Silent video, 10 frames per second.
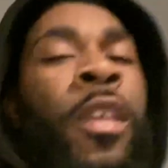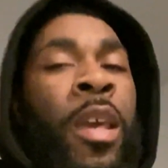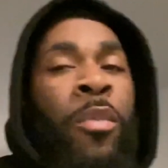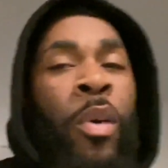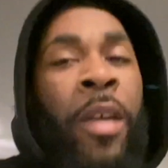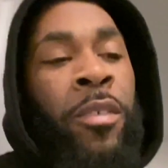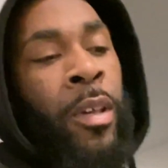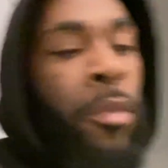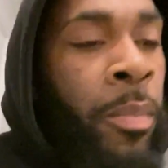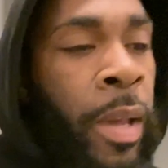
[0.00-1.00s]
Hemi Wife is
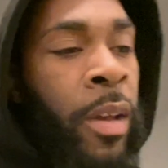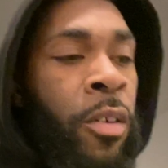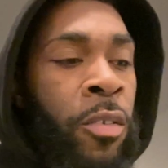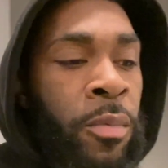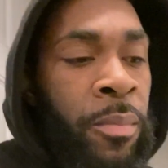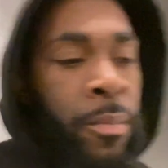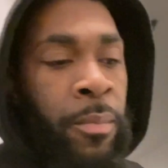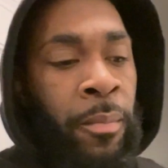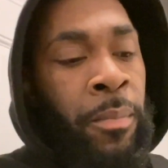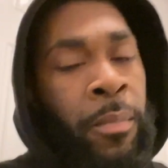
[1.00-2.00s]
coming back home.
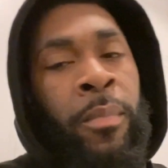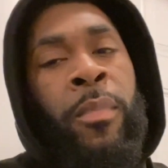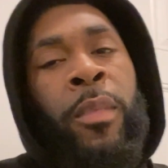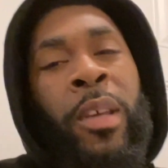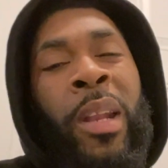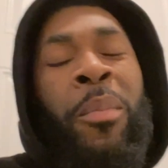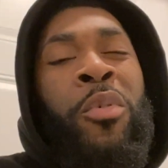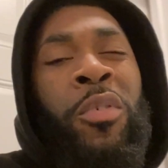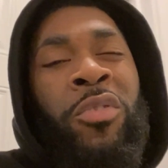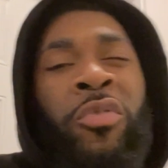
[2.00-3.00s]
And I'm
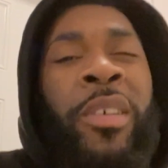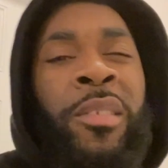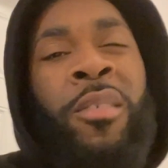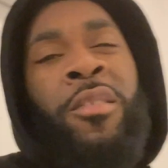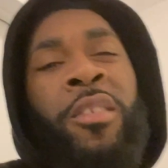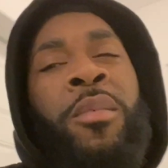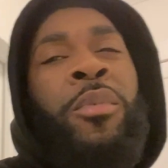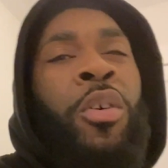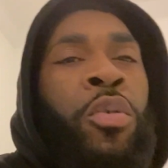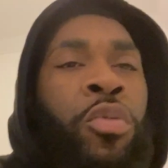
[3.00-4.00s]
going straight to the gym
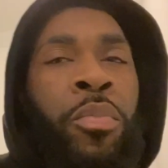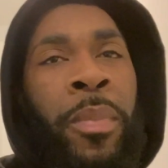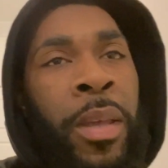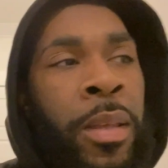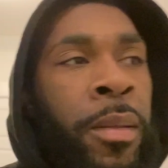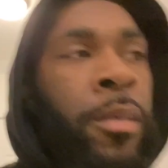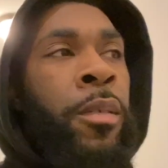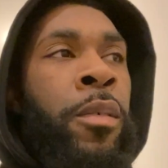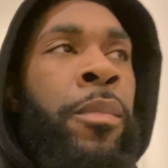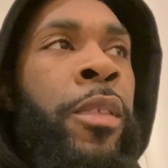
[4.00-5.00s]
to go hoop, man. You
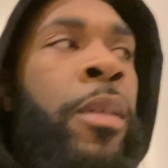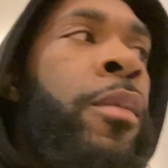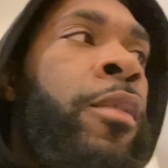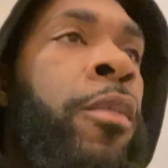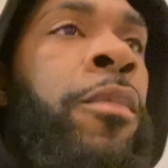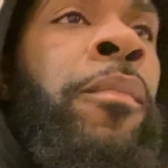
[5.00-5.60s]
know what I'm saying? So.